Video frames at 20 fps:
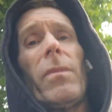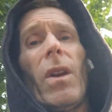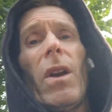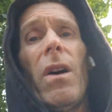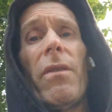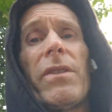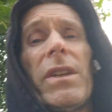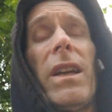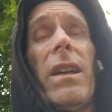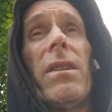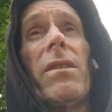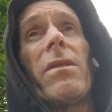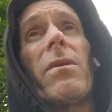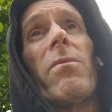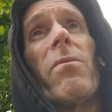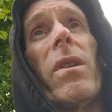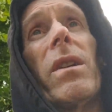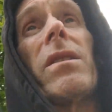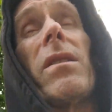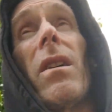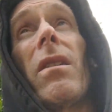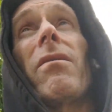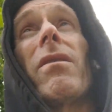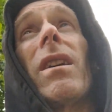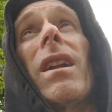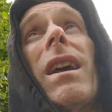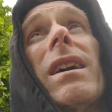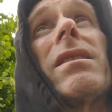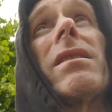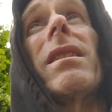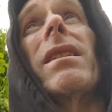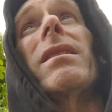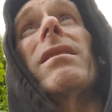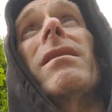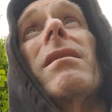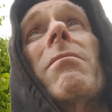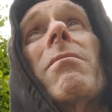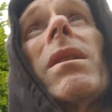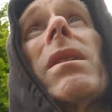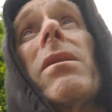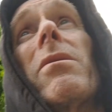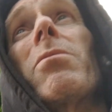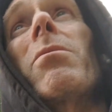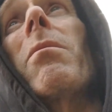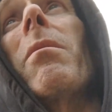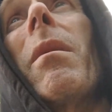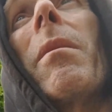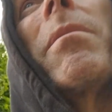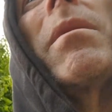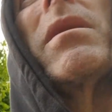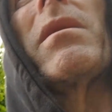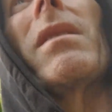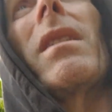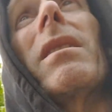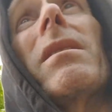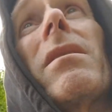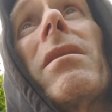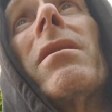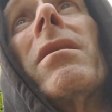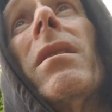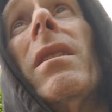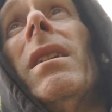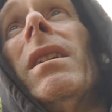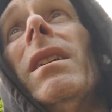I've taken some risks over the last 18 months with my business,